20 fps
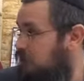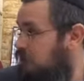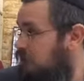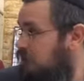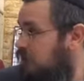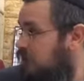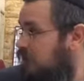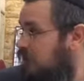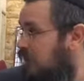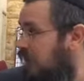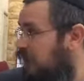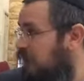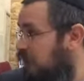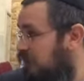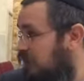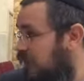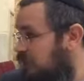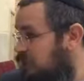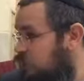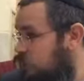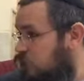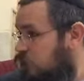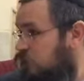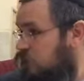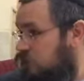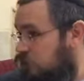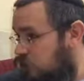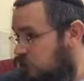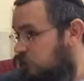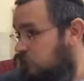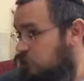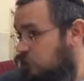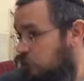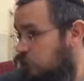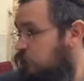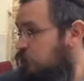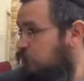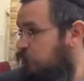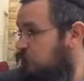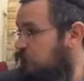Yet that soul is
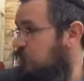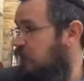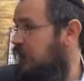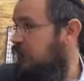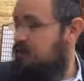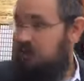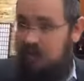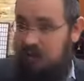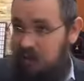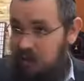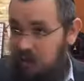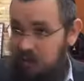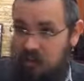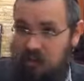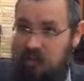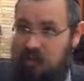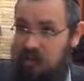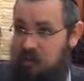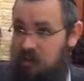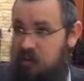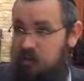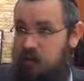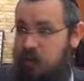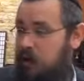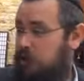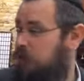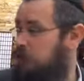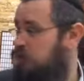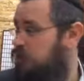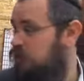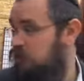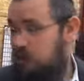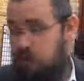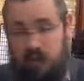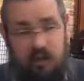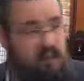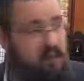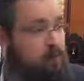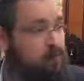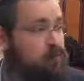disturbed from that incredible
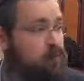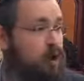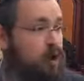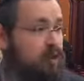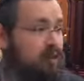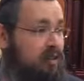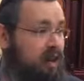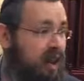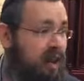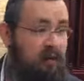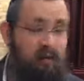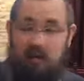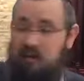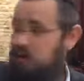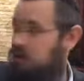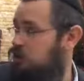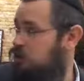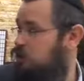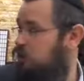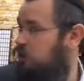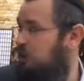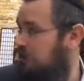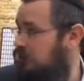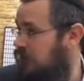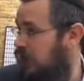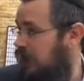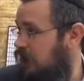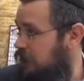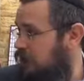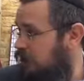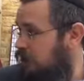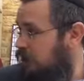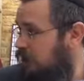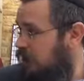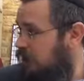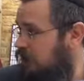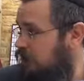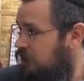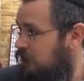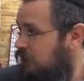experience and brought down into this world to animate a
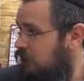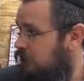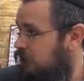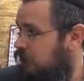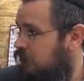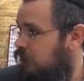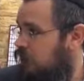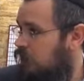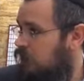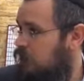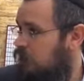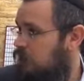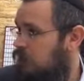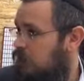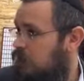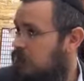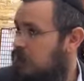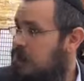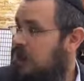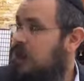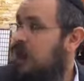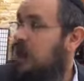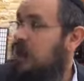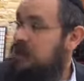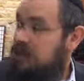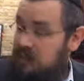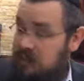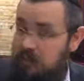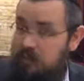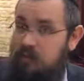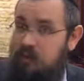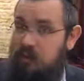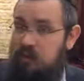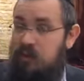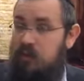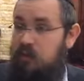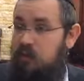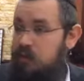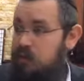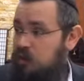body.
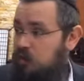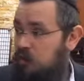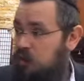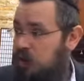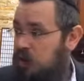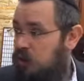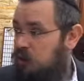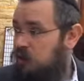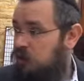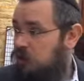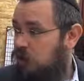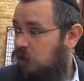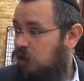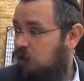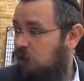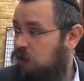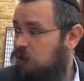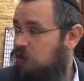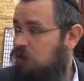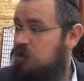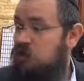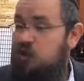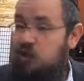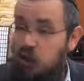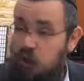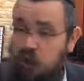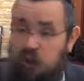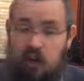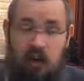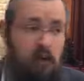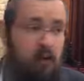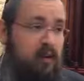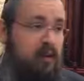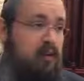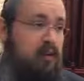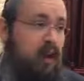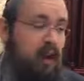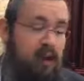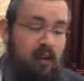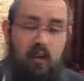Similarly, with regard to Torah mitzvahs, Torah, when you
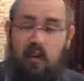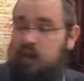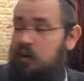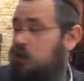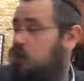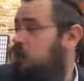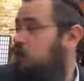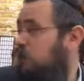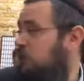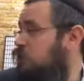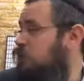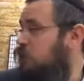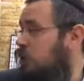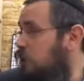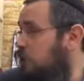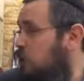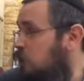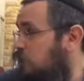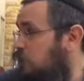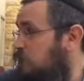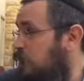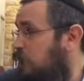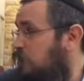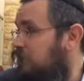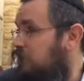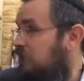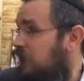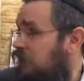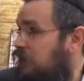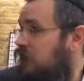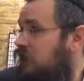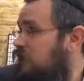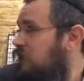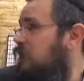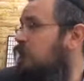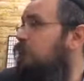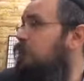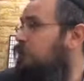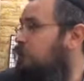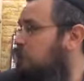take a look at Torah, what's Torah all about? Telling us how
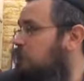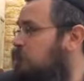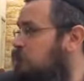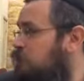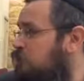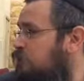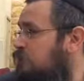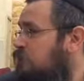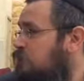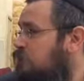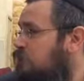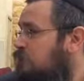to perform mitzvahs.